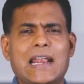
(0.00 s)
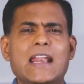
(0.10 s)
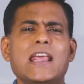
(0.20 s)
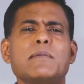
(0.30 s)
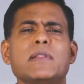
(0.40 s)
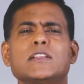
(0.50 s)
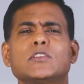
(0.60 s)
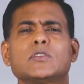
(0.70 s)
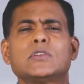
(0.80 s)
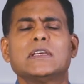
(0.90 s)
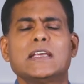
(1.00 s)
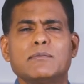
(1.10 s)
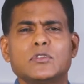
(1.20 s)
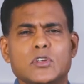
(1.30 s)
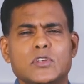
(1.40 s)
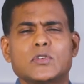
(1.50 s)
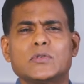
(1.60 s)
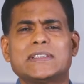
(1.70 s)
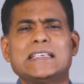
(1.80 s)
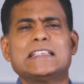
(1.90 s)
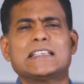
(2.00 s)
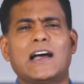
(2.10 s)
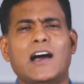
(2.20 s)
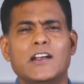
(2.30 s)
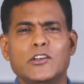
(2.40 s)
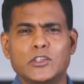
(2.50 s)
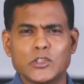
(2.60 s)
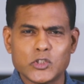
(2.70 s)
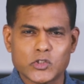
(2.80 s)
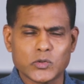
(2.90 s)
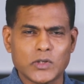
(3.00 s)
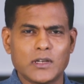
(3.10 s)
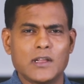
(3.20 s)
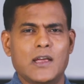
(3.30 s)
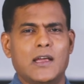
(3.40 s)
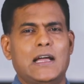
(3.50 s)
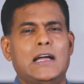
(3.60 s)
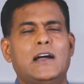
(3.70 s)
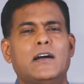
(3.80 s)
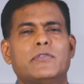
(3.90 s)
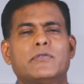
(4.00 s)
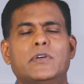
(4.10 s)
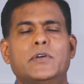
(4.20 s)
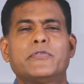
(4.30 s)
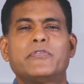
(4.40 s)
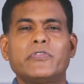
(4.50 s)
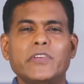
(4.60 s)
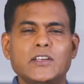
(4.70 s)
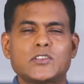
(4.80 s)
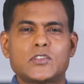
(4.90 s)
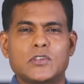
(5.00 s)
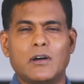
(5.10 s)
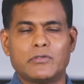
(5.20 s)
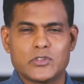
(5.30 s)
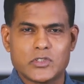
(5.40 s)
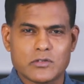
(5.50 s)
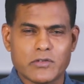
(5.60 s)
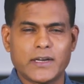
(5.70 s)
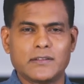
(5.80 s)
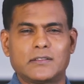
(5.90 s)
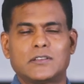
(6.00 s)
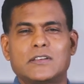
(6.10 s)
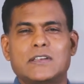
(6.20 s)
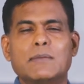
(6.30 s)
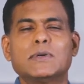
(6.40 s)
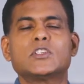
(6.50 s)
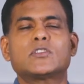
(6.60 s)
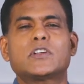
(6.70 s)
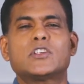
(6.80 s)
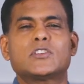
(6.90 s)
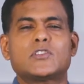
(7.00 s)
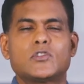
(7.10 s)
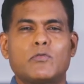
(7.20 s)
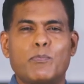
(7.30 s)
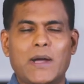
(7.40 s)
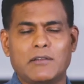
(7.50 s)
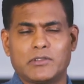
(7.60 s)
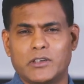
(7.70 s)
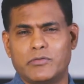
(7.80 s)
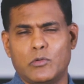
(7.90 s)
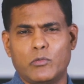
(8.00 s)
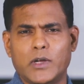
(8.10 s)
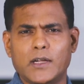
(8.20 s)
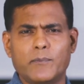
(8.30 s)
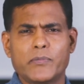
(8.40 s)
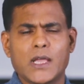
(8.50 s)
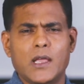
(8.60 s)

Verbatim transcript: and enabling him to do these unusual feats of strength, or demonstrations of power, if you will.